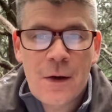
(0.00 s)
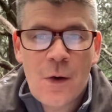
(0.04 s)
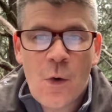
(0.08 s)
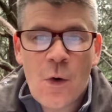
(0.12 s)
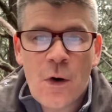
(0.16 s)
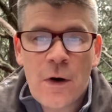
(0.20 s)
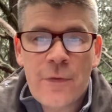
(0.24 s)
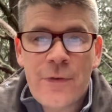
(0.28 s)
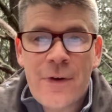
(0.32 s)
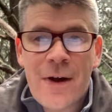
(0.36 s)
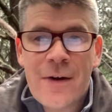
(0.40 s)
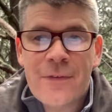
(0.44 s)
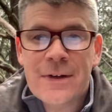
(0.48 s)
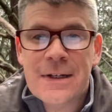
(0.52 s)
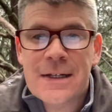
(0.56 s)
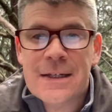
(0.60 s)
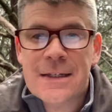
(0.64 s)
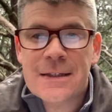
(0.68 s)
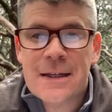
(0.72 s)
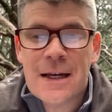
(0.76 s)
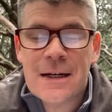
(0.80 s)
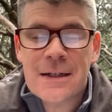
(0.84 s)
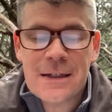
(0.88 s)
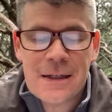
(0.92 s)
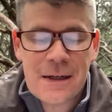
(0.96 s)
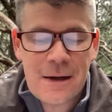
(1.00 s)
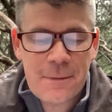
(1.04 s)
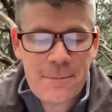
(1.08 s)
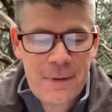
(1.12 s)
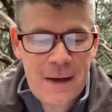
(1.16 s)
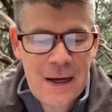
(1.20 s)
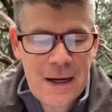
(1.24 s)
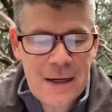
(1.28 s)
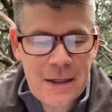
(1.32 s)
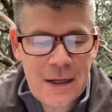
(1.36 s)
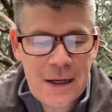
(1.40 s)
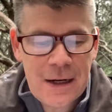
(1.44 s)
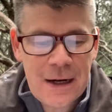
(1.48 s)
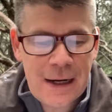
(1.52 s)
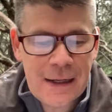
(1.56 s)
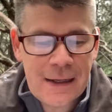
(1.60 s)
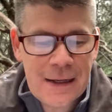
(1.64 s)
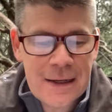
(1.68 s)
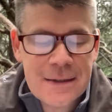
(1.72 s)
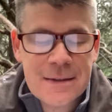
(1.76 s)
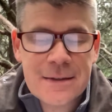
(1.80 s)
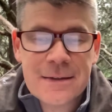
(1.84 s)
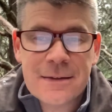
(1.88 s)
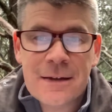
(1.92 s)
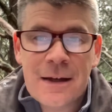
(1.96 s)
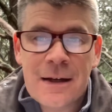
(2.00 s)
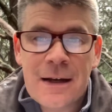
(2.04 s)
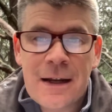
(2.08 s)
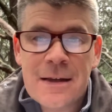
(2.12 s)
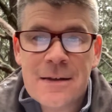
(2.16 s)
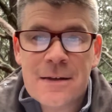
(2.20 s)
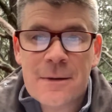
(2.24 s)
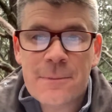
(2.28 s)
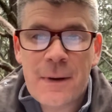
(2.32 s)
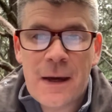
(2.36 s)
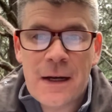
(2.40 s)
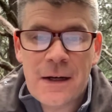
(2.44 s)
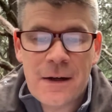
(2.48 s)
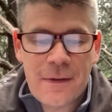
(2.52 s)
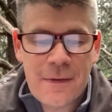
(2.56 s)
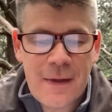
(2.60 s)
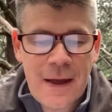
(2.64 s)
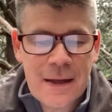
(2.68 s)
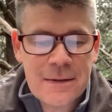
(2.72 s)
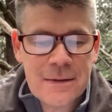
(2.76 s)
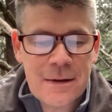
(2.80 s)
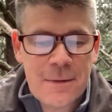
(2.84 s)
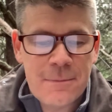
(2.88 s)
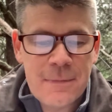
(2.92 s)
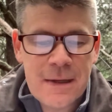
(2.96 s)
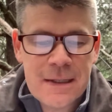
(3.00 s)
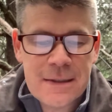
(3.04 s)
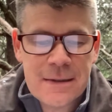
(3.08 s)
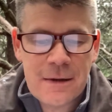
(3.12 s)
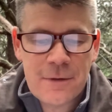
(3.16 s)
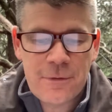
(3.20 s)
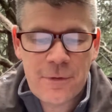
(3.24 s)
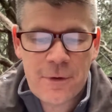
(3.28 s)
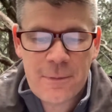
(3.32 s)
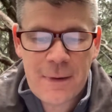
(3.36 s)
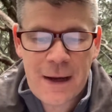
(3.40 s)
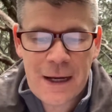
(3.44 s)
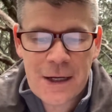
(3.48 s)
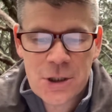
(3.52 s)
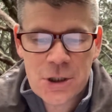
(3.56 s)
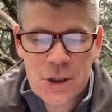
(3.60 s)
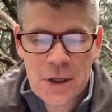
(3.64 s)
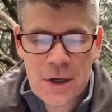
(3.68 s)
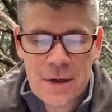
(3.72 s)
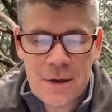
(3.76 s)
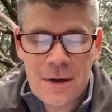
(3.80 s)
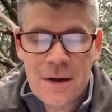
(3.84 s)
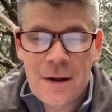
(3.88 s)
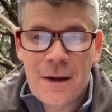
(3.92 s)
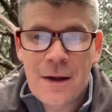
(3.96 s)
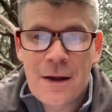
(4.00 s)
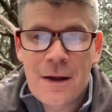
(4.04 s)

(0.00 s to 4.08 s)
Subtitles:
or if you have a dissenting opinion, I guess in his opinion that's misinformation,